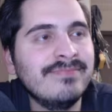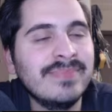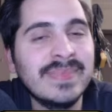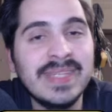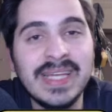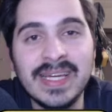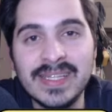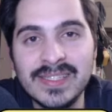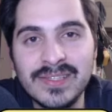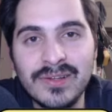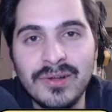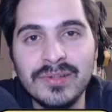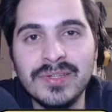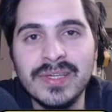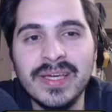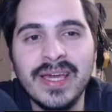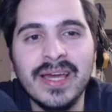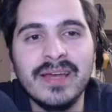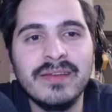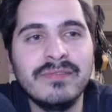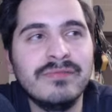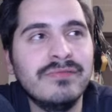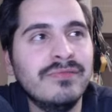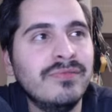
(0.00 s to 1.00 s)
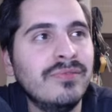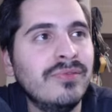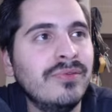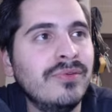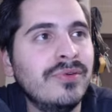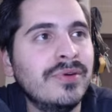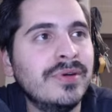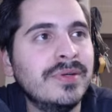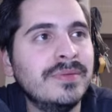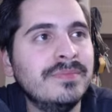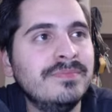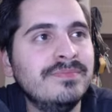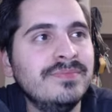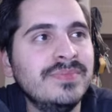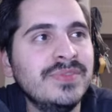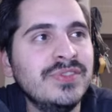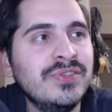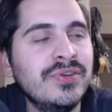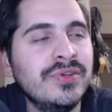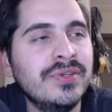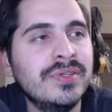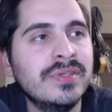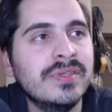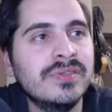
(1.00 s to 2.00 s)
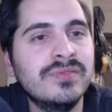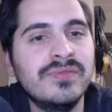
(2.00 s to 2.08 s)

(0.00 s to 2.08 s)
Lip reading: Thanks a lot again for joining the